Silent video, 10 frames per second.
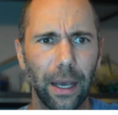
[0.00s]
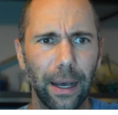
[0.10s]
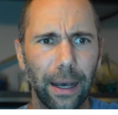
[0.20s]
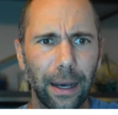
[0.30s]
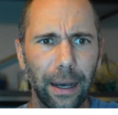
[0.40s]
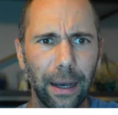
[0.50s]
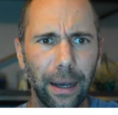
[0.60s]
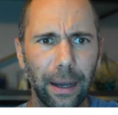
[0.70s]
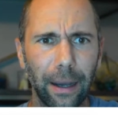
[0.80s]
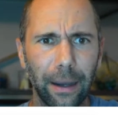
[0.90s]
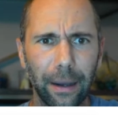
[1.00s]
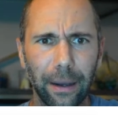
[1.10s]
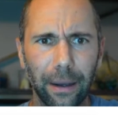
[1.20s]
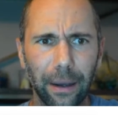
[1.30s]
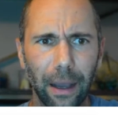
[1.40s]

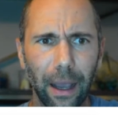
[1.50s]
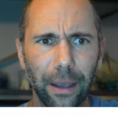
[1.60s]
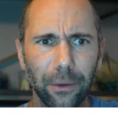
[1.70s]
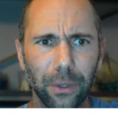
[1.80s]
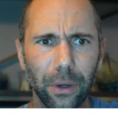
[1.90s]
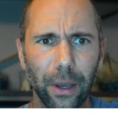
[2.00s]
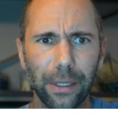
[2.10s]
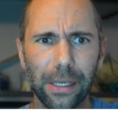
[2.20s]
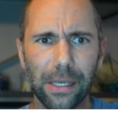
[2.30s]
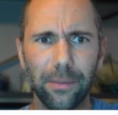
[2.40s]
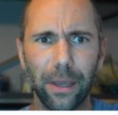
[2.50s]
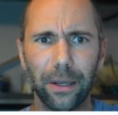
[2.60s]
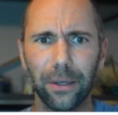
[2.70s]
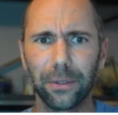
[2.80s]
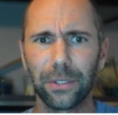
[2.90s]
I don't know how to
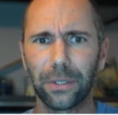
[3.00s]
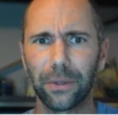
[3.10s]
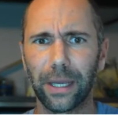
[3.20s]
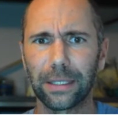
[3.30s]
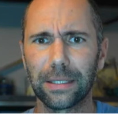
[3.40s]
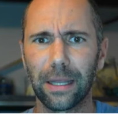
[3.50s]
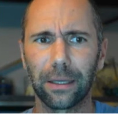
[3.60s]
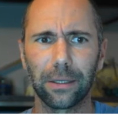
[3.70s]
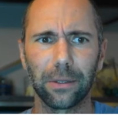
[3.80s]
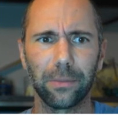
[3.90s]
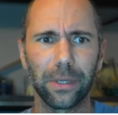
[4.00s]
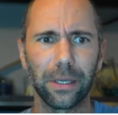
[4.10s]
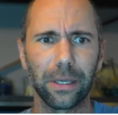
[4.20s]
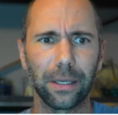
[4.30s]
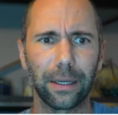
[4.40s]
email, so that's not going to
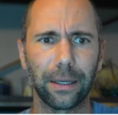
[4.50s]
be